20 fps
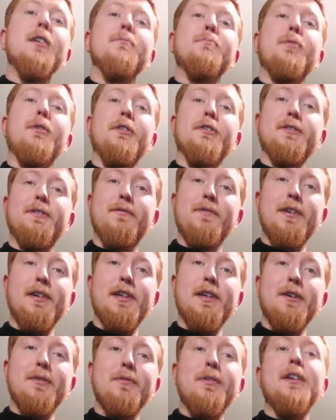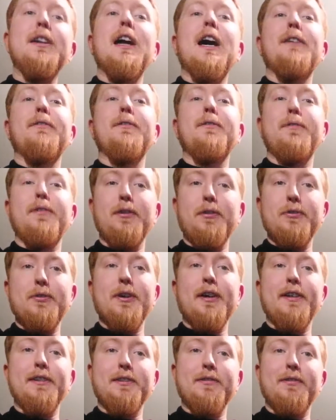Pause the video and have a few
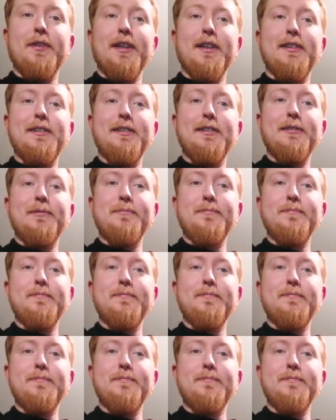tries of this.